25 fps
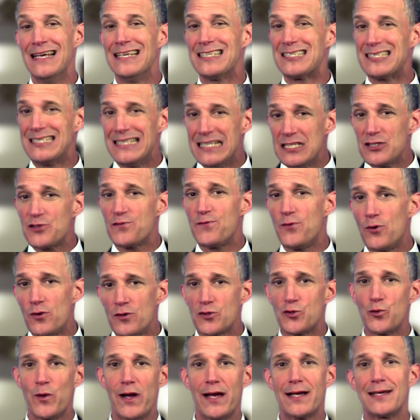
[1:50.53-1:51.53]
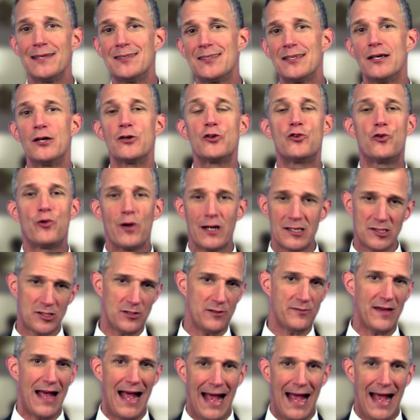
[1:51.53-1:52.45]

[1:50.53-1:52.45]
since Volkswagen's aggressive